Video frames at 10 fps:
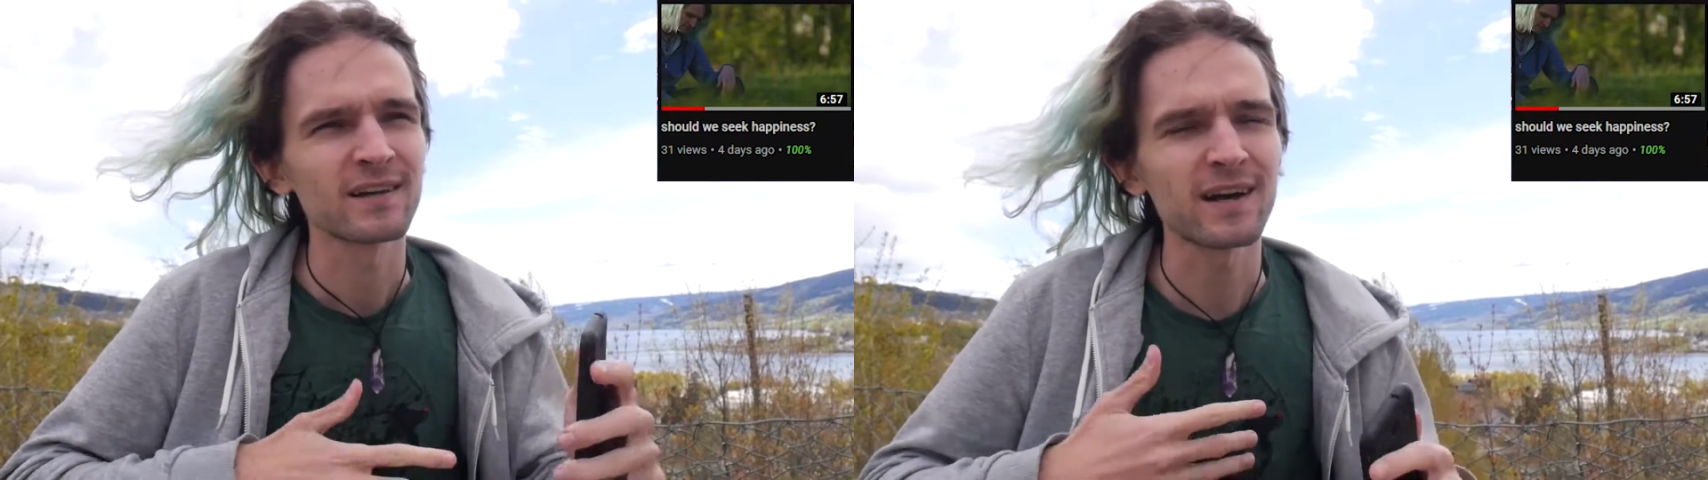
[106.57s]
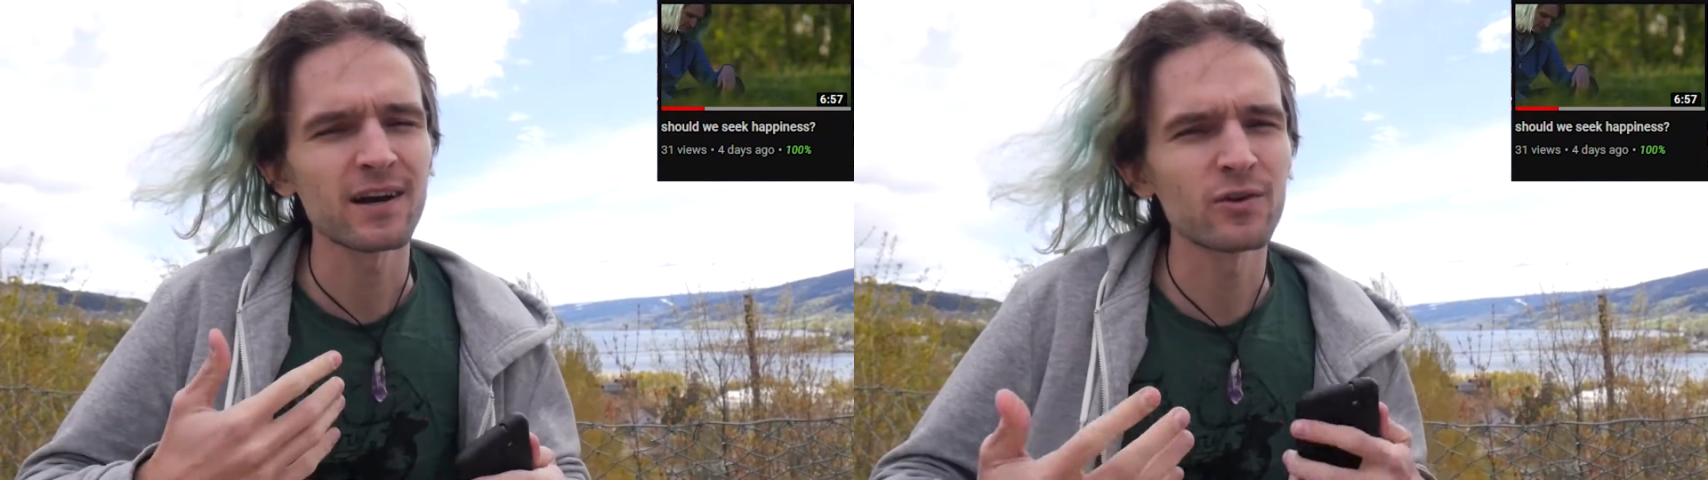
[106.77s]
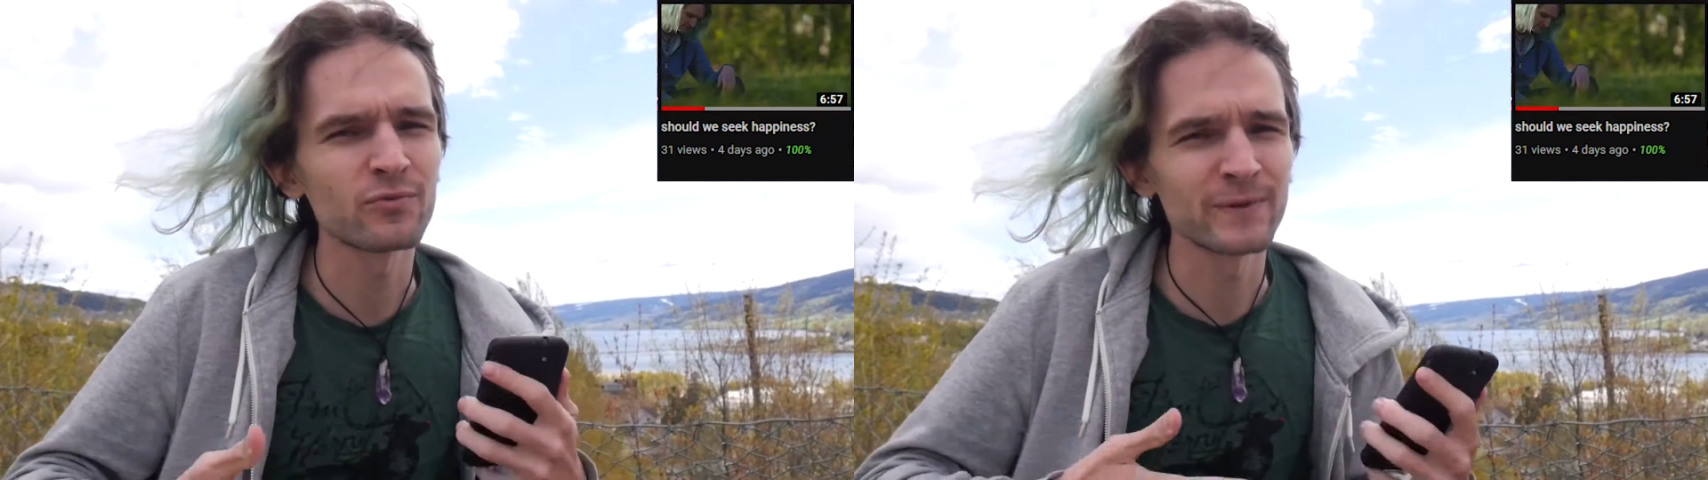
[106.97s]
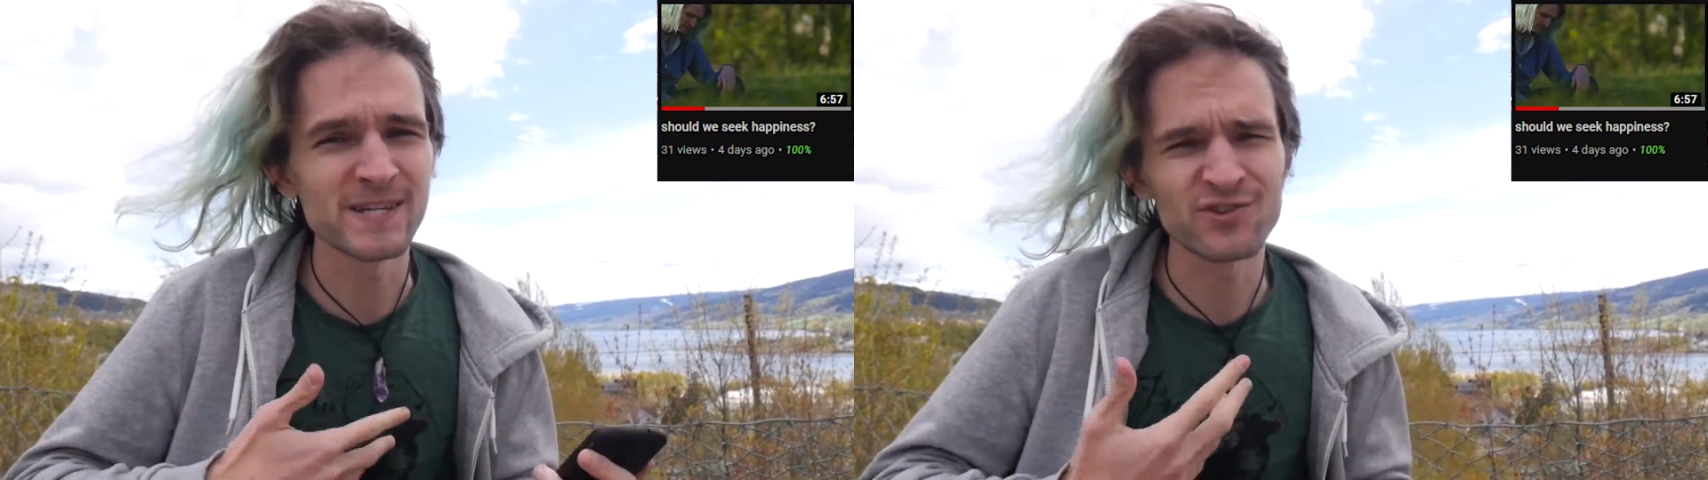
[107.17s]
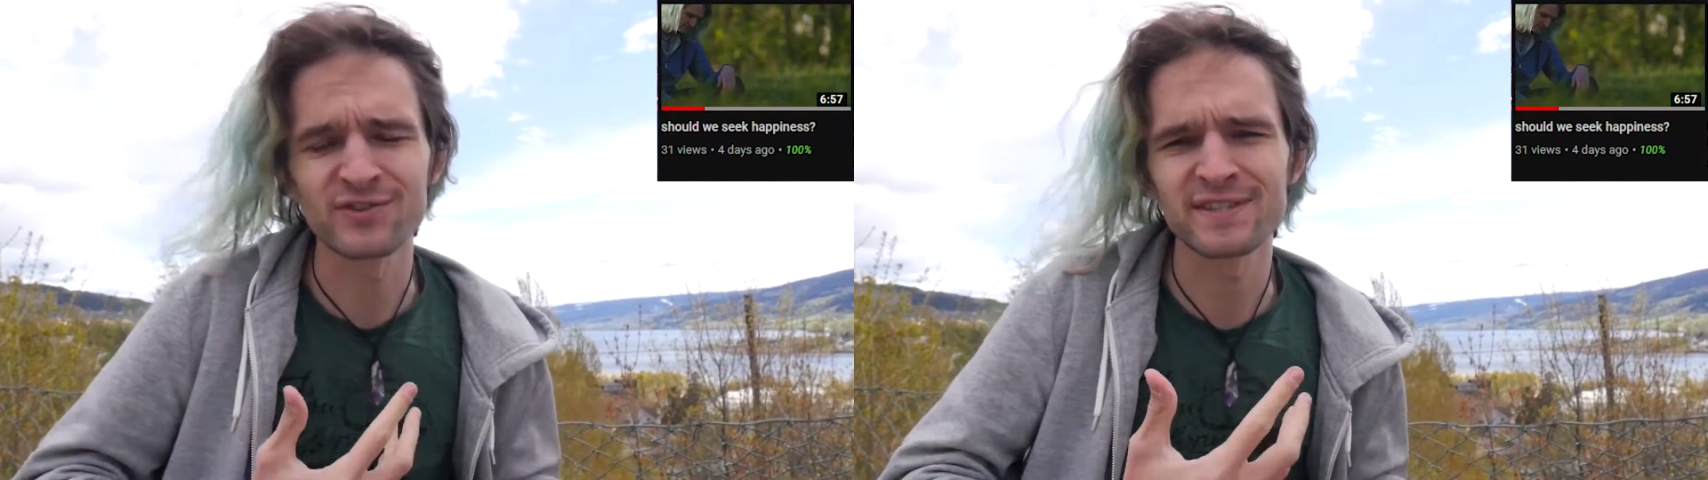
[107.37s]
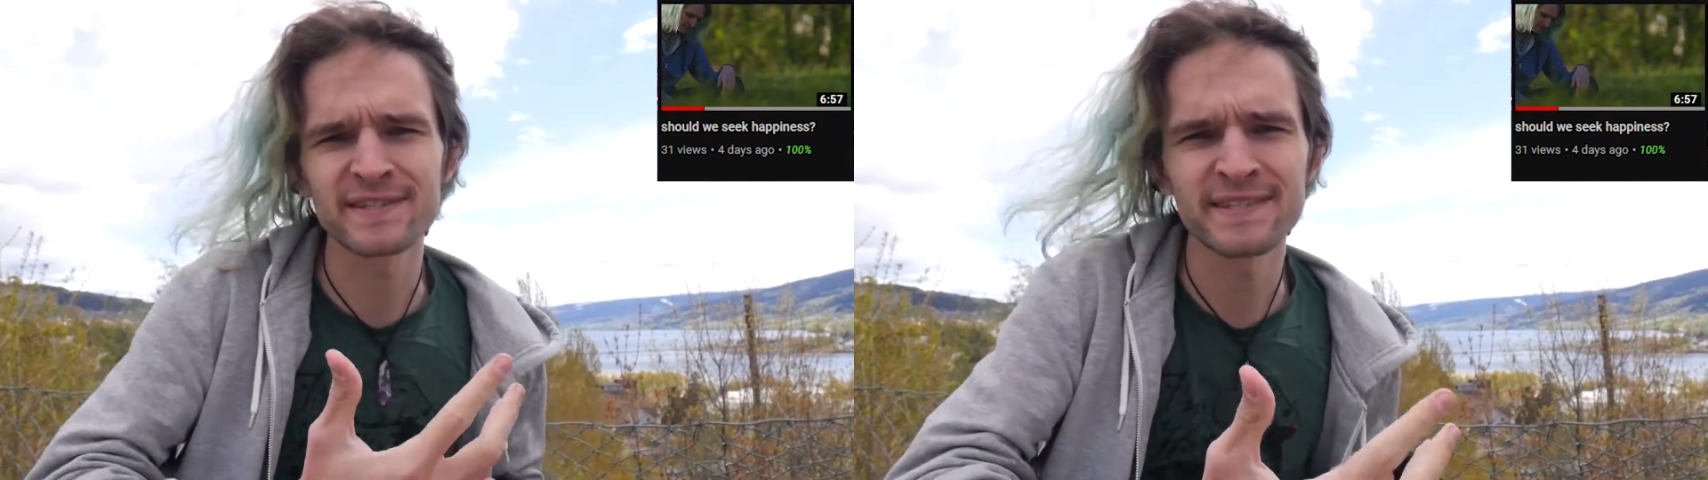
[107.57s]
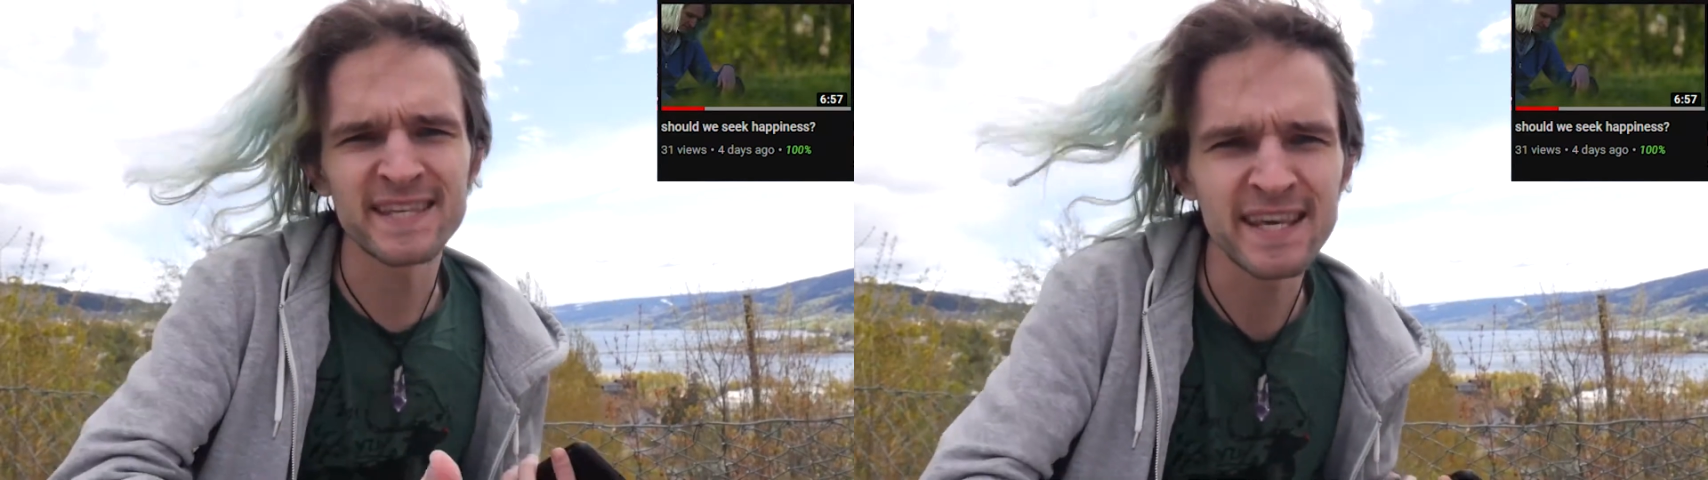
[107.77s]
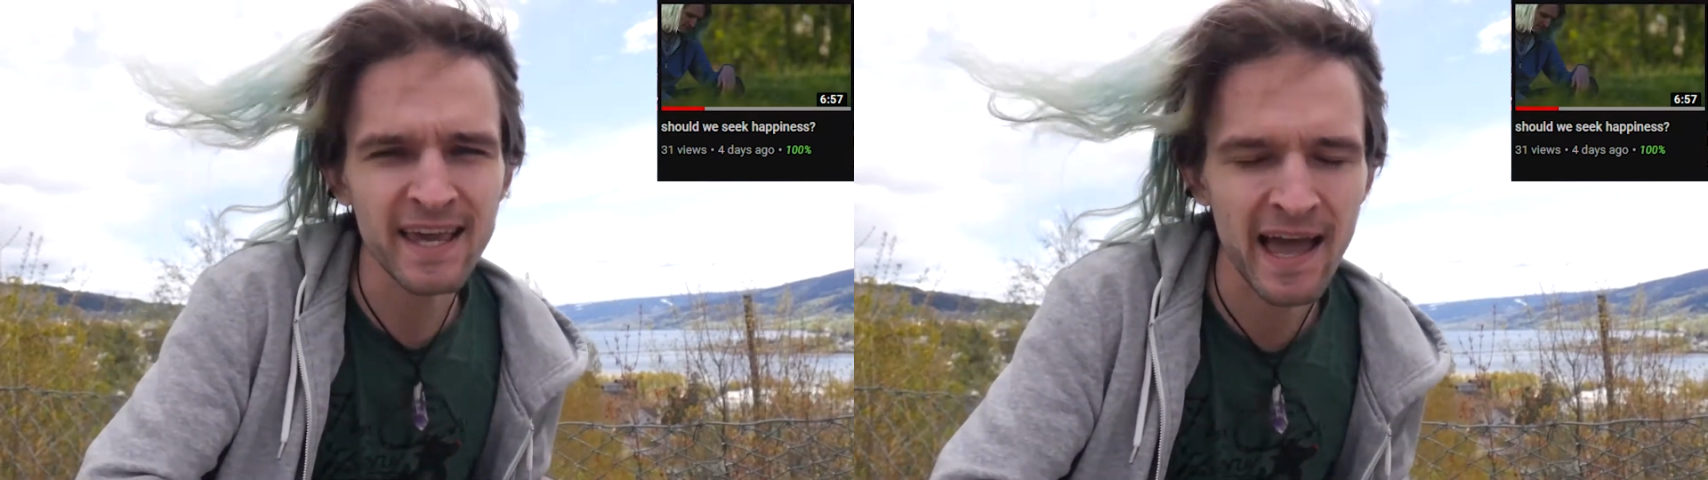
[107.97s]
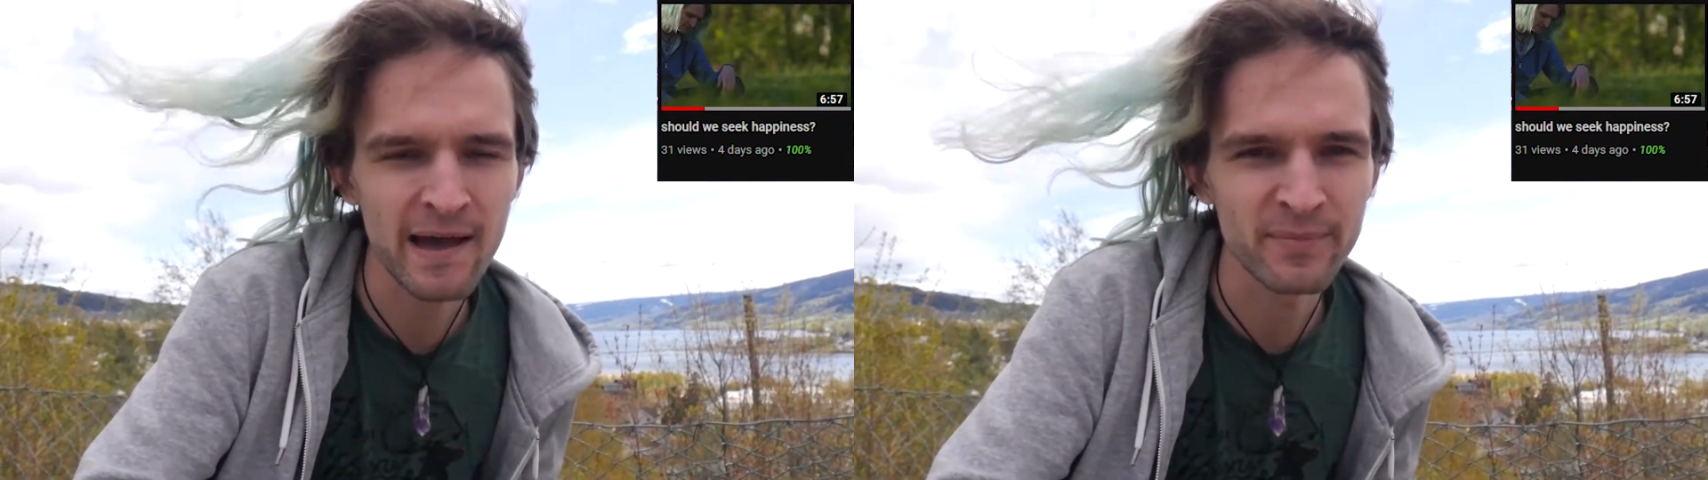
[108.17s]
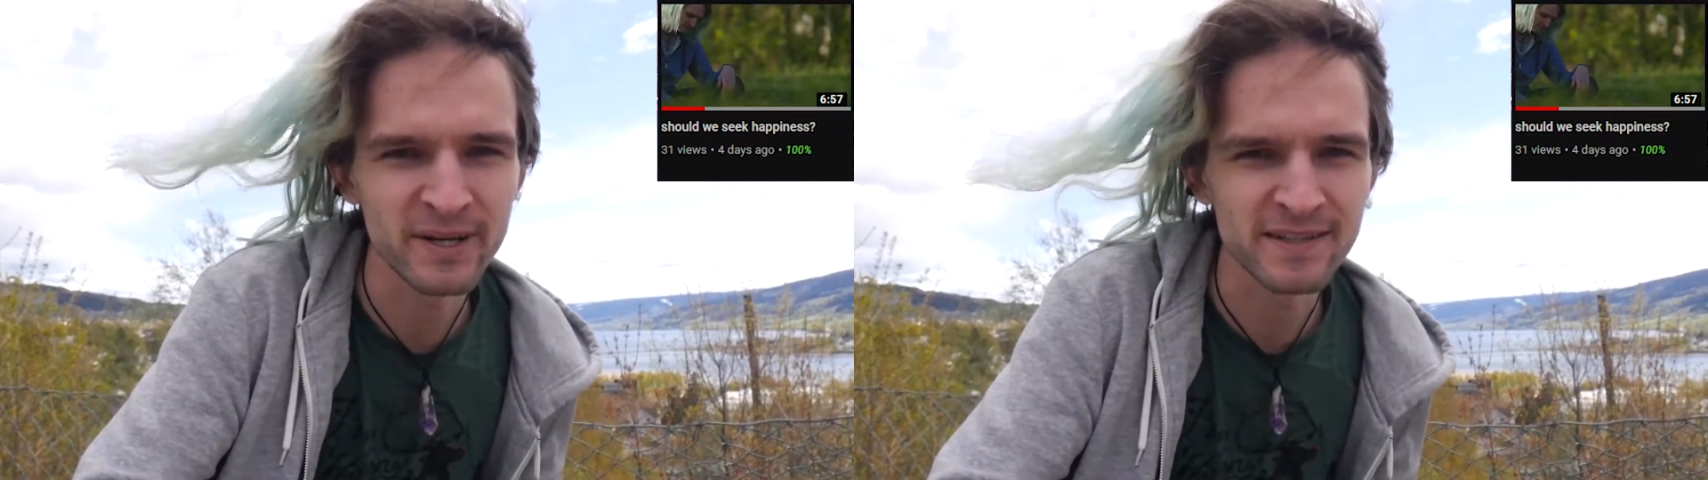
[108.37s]
I don't know if we should seek
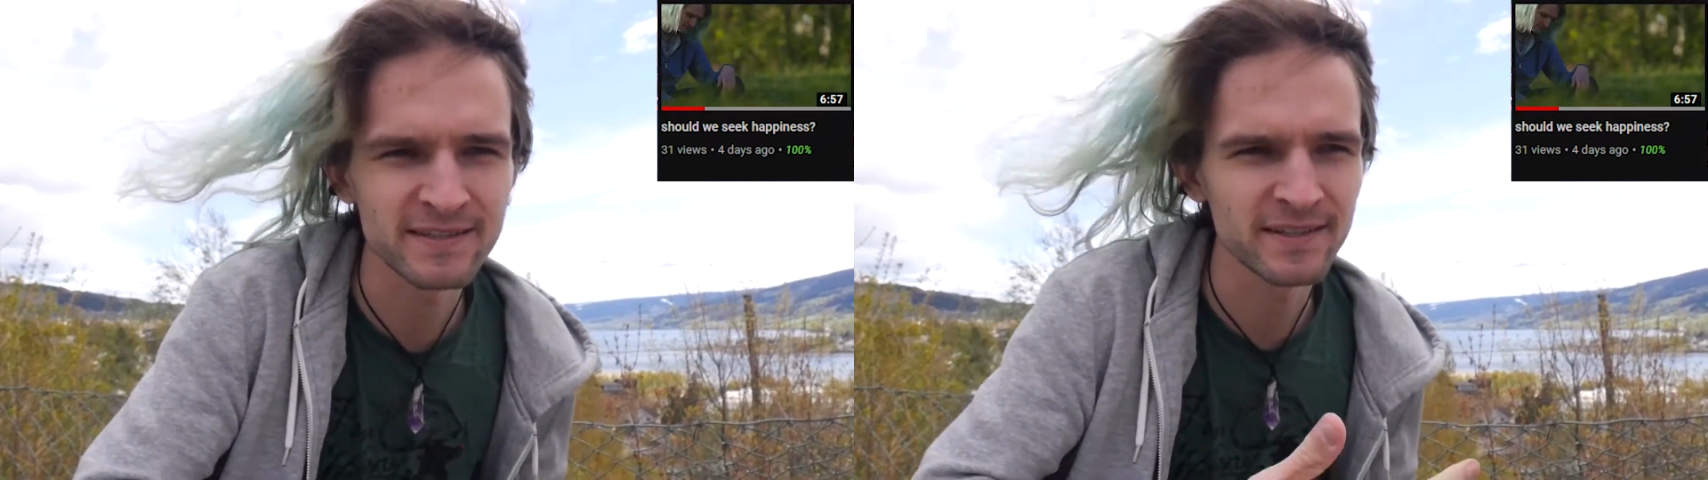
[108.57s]
happiness.